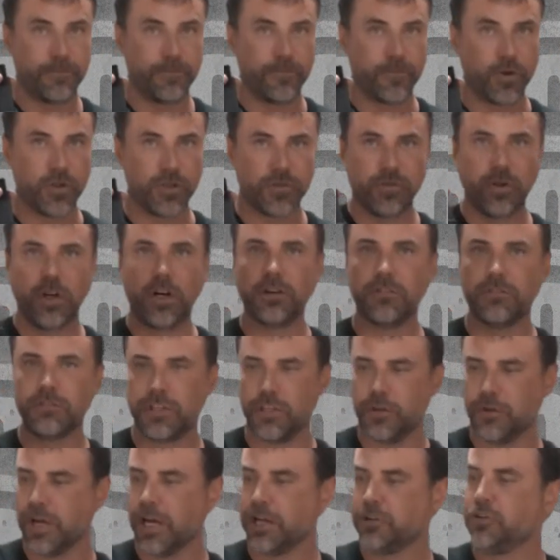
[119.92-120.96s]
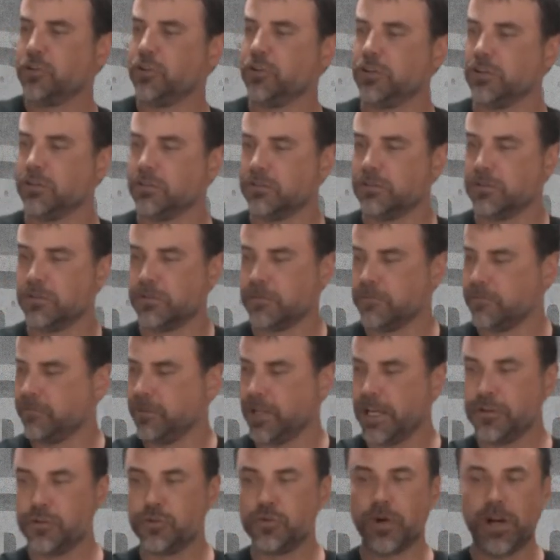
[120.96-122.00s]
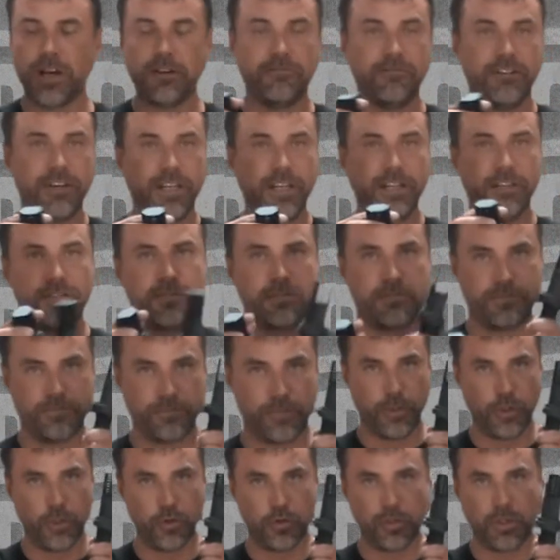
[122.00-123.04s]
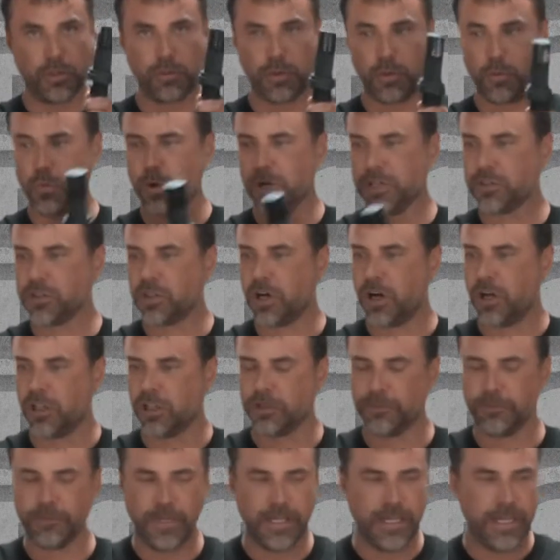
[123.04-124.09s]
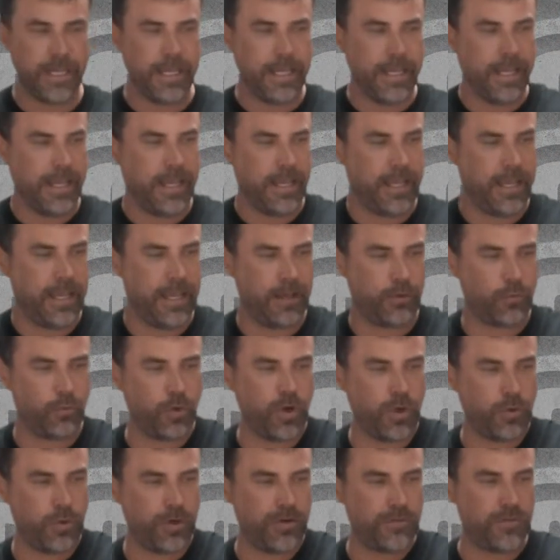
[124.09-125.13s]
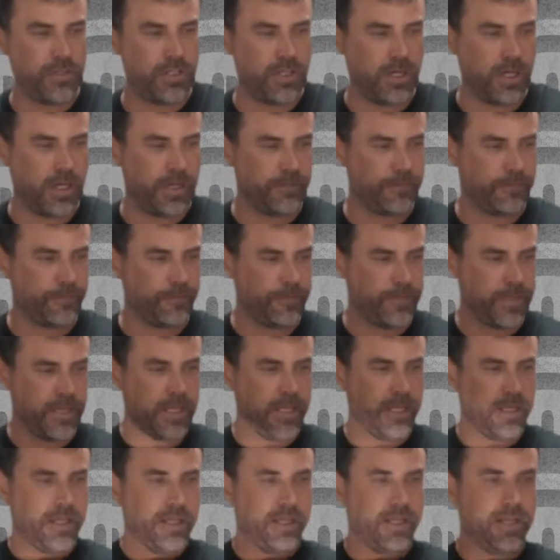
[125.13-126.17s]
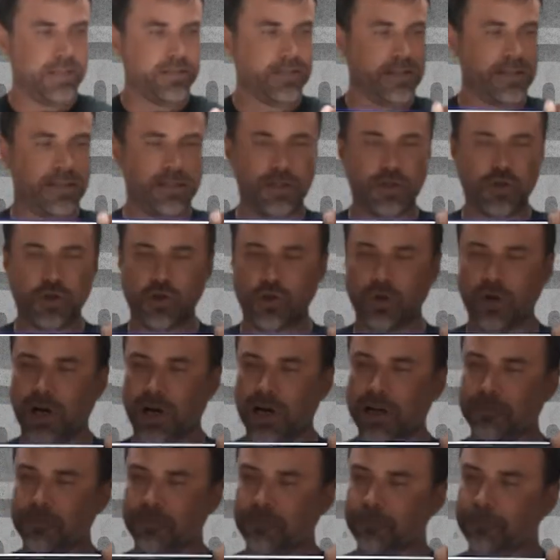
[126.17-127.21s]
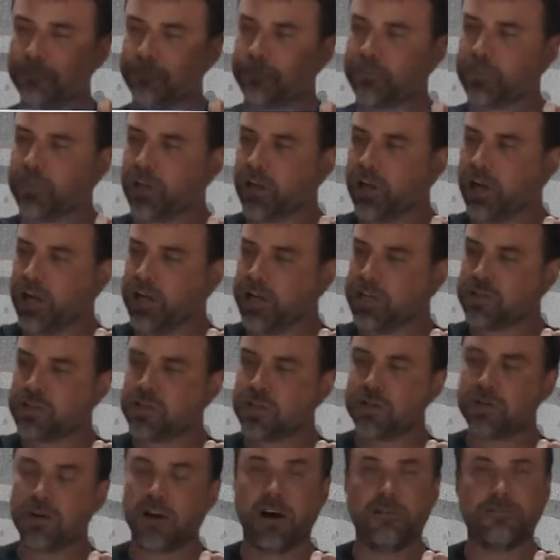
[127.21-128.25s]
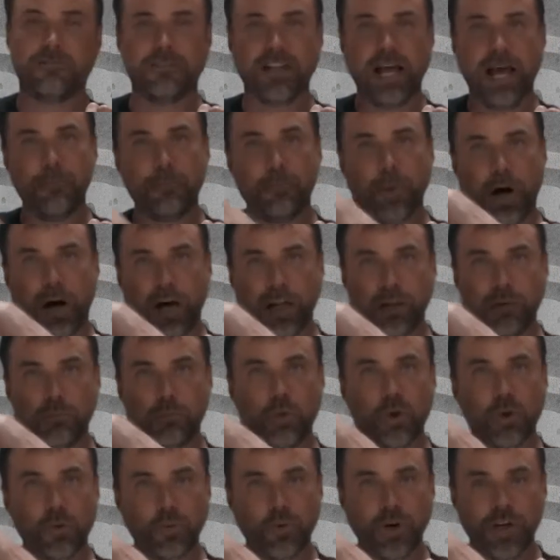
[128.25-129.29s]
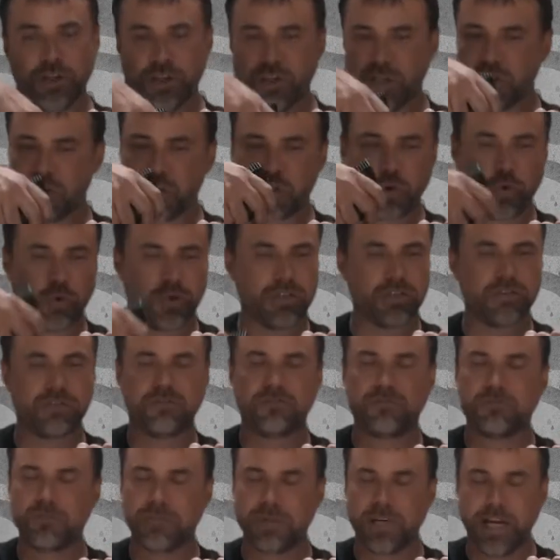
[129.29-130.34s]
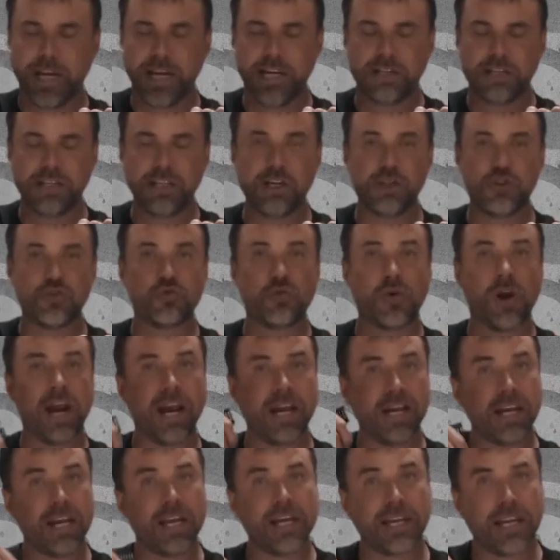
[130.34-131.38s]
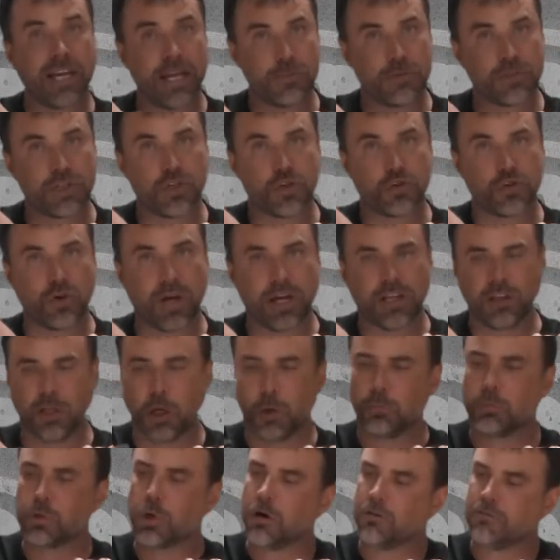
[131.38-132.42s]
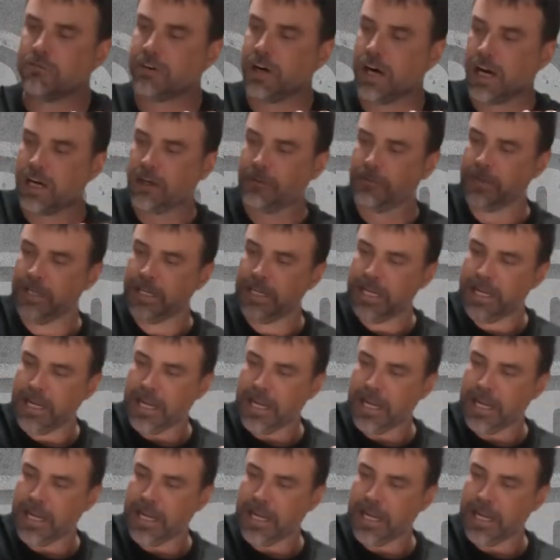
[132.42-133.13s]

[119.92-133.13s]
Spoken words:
First of all, you got your flood and drain fittings, usually with one taller. And what we've done is in this tray, it's a flat bottom with ridges, so it's easy to drain and keeps the tray low profile.